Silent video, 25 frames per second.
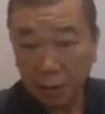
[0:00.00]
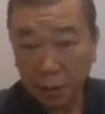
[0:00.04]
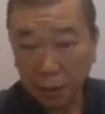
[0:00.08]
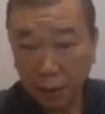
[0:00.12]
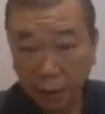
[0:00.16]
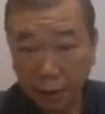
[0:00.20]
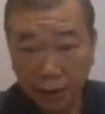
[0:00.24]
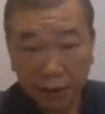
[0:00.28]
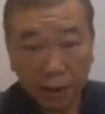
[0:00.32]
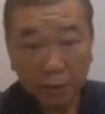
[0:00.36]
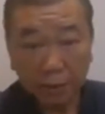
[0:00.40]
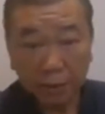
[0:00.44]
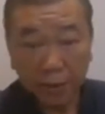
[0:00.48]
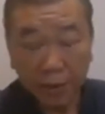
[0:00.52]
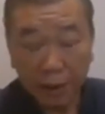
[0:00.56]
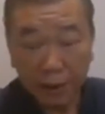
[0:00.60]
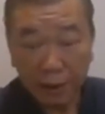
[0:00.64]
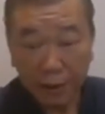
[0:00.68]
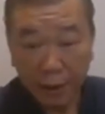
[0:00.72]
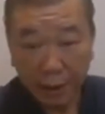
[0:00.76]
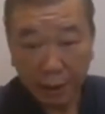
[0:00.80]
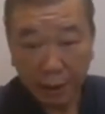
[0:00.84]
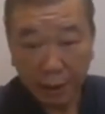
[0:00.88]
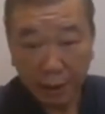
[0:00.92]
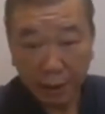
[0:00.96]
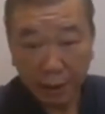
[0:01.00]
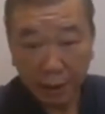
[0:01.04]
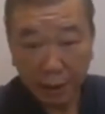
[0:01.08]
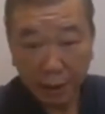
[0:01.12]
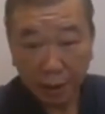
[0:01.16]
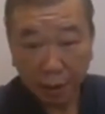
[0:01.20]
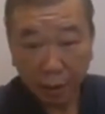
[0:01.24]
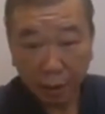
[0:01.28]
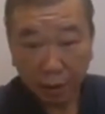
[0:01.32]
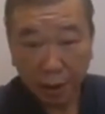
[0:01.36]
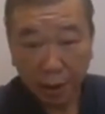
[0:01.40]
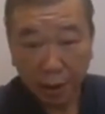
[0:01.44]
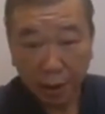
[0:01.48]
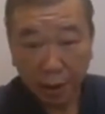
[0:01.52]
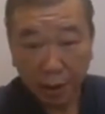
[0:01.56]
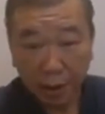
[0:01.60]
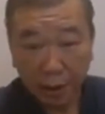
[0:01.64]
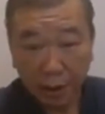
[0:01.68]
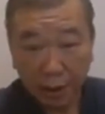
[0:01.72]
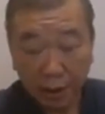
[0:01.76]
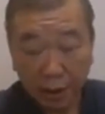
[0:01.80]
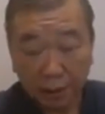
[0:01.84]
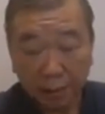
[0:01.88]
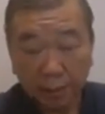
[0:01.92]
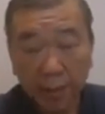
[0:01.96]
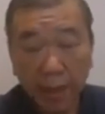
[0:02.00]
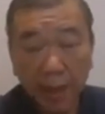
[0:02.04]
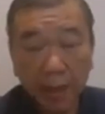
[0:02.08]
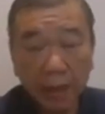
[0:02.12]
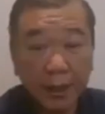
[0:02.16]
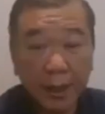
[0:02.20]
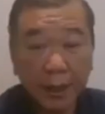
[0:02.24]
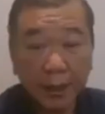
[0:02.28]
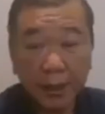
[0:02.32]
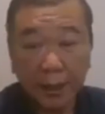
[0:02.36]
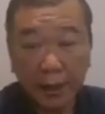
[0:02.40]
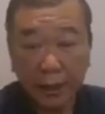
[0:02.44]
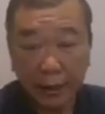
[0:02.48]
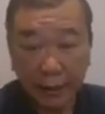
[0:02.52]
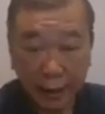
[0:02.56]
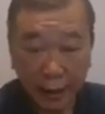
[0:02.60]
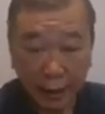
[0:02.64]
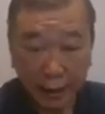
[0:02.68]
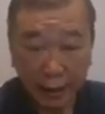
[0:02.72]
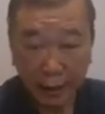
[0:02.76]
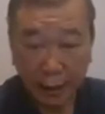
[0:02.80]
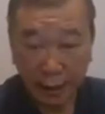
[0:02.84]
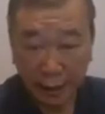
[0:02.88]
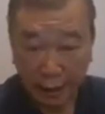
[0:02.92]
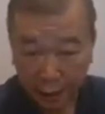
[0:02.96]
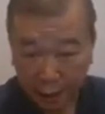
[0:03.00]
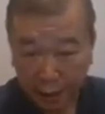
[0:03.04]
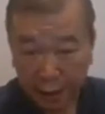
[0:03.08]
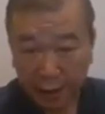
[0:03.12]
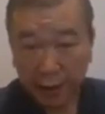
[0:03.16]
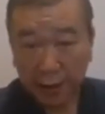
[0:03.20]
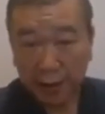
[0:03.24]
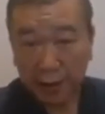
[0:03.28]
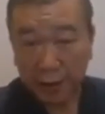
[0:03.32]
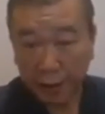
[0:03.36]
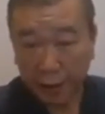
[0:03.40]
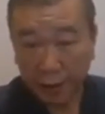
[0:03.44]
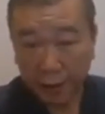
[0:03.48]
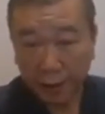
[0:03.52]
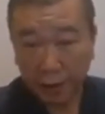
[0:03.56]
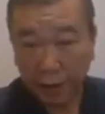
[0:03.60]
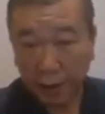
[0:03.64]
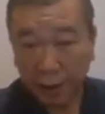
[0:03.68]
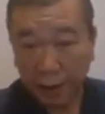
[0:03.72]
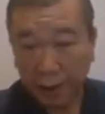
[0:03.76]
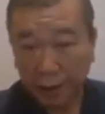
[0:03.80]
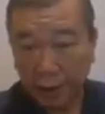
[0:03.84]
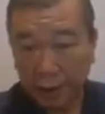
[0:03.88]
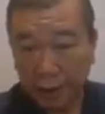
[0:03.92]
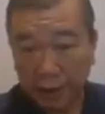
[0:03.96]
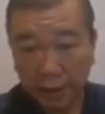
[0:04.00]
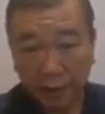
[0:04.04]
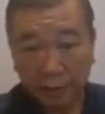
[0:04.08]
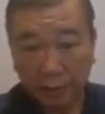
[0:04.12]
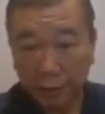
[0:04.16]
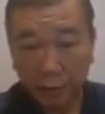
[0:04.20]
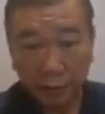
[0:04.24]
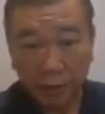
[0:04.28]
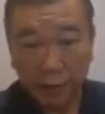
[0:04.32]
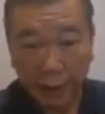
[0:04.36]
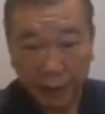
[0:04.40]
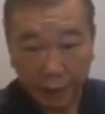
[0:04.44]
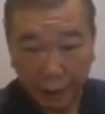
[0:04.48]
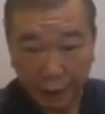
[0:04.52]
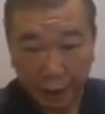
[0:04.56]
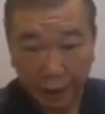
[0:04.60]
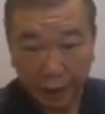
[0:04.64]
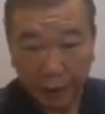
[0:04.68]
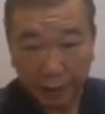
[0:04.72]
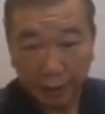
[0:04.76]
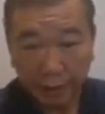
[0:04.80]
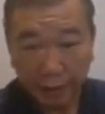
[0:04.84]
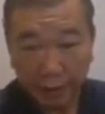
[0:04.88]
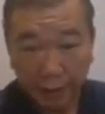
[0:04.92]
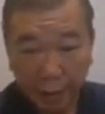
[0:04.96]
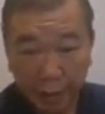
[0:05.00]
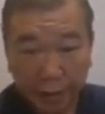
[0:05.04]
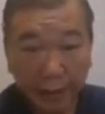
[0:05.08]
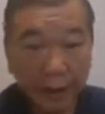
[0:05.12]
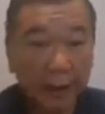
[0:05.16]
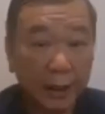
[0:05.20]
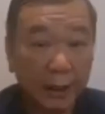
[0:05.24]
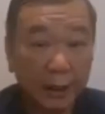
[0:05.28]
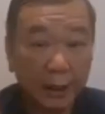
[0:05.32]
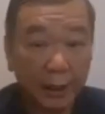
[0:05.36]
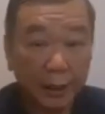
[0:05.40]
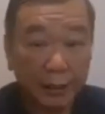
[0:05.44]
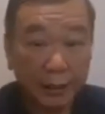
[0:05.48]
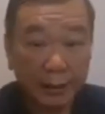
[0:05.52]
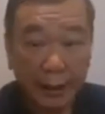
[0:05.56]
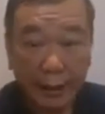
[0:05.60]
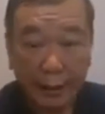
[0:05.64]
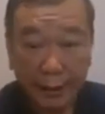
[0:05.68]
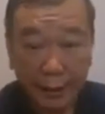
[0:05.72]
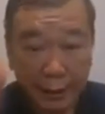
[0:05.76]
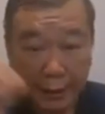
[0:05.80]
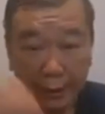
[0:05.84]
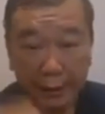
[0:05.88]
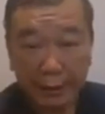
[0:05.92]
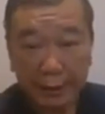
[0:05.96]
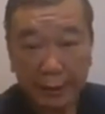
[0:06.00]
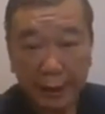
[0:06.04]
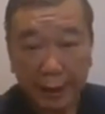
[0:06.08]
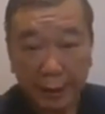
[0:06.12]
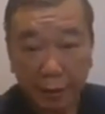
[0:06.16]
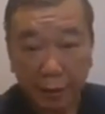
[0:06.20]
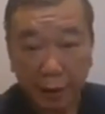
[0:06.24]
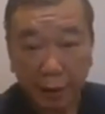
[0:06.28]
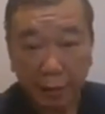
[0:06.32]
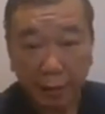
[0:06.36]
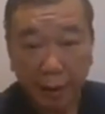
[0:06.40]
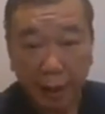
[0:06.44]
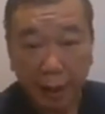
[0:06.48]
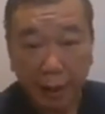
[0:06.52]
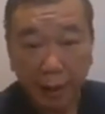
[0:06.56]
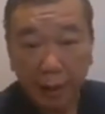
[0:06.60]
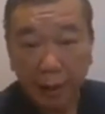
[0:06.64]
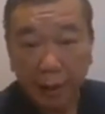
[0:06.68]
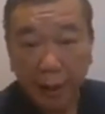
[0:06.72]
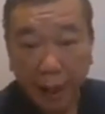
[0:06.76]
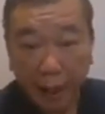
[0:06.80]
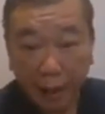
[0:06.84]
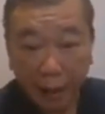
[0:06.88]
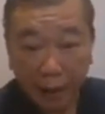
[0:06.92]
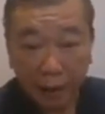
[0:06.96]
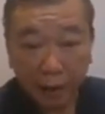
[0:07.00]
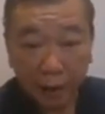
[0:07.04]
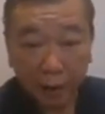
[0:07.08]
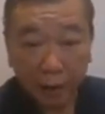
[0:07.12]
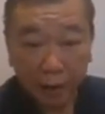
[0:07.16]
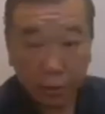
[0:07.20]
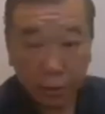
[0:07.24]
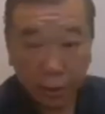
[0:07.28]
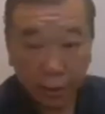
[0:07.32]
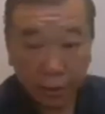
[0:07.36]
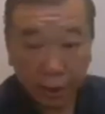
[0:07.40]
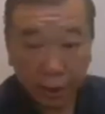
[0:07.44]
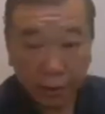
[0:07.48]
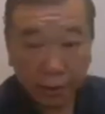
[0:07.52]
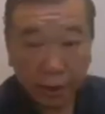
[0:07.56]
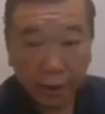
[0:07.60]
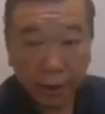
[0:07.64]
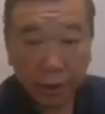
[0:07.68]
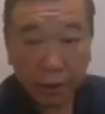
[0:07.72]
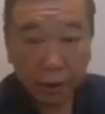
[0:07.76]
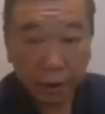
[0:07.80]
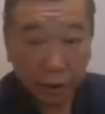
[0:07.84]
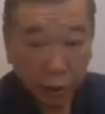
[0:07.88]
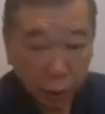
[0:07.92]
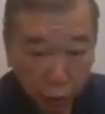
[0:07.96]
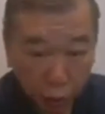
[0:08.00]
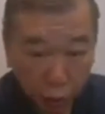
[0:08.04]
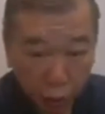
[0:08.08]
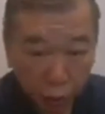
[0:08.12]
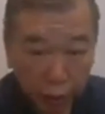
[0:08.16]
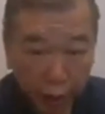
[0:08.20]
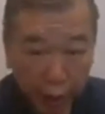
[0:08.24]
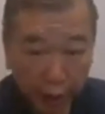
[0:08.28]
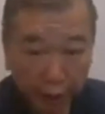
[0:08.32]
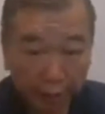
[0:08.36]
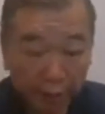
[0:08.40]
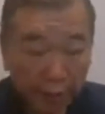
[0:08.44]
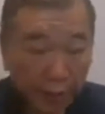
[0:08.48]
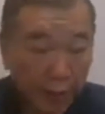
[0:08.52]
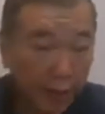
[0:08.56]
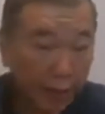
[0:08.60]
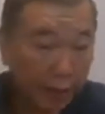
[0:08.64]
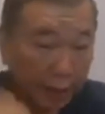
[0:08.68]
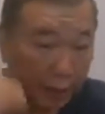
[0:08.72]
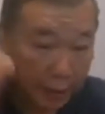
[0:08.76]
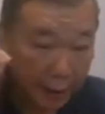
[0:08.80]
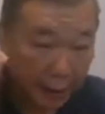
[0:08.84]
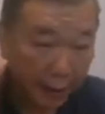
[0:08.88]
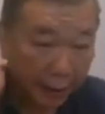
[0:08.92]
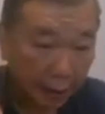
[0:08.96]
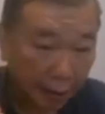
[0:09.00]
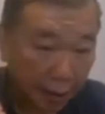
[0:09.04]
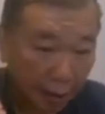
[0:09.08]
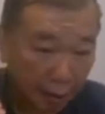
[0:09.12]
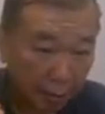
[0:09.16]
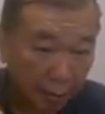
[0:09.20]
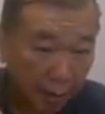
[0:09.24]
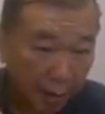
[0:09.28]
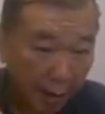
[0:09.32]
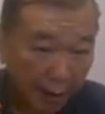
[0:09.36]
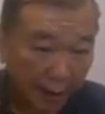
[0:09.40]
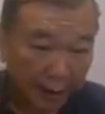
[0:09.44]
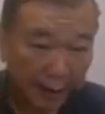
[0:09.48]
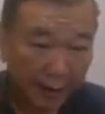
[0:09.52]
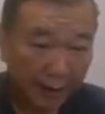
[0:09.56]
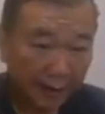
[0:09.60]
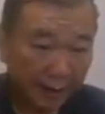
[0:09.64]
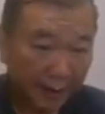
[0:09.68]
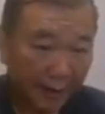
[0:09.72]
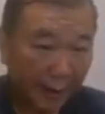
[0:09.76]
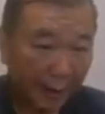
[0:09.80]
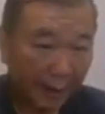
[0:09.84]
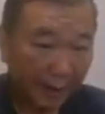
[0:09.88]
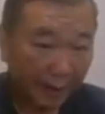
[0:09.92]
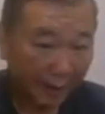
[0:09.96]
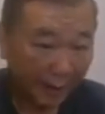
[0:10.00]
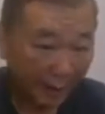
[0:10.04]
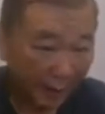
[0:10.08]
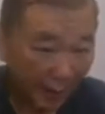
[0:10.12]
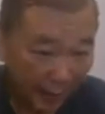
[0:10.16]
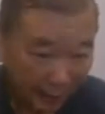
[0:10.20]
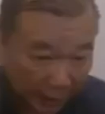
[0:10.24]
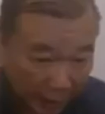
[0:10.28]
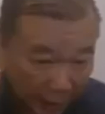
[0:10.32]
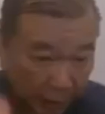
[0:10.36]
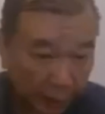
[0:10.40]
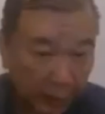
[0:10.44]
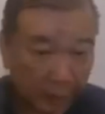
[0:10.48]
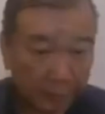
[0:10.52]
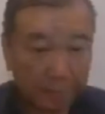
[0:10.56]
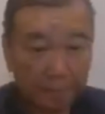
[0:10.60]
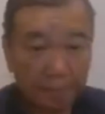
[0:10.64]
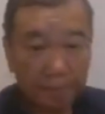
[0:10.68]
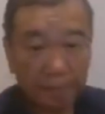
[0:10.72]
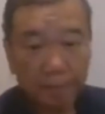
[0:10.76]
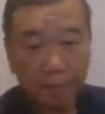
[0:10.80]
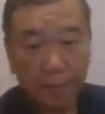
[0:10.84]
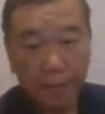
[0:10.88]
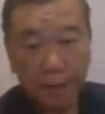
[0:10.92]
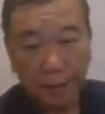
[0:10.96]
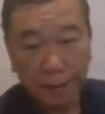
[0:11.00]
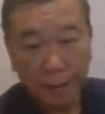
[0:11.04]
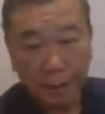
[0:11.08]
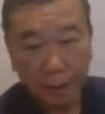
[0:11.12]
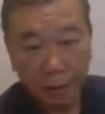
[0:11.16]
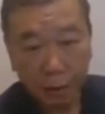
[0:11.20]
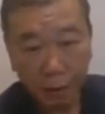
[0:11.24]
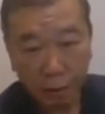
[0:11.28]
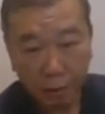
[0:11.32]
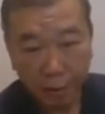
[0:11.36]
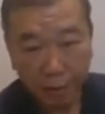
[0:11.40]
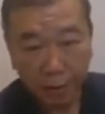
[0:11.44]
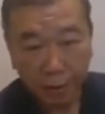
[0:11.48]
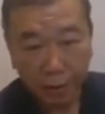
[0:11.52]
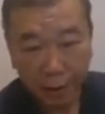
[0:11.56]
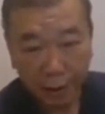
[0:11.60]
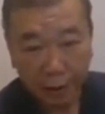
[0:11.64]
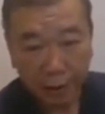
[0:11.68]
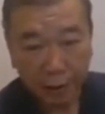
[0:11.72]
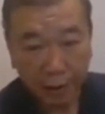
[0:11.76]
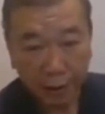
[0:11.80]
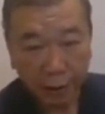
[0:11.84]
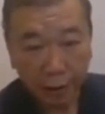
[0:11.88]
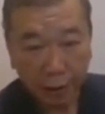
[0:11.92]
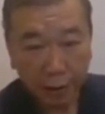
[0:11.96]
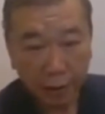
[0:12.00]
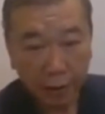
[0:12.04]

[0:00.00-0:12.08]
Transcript: As simple as that. Okay, this thing. Then in India, okay, there's a few scientists. They study this Ganotherapy, and they say it's true that Ganotherapy can activate the domain genes.